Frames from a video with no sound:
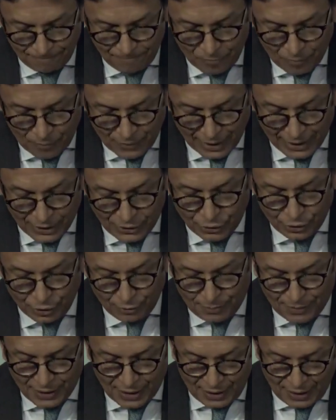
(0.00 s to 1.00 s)

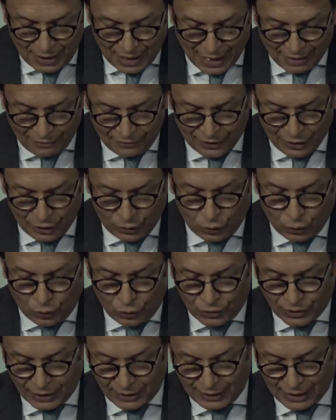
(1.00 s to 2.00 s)
Ethiopia, Ivory Coast,
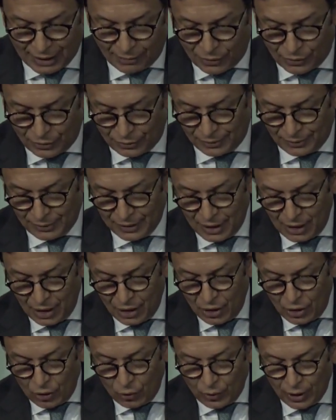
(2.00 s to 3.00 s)
and Cameroon
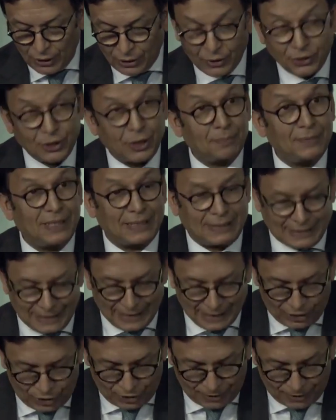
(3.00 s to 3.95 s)
were the top destination.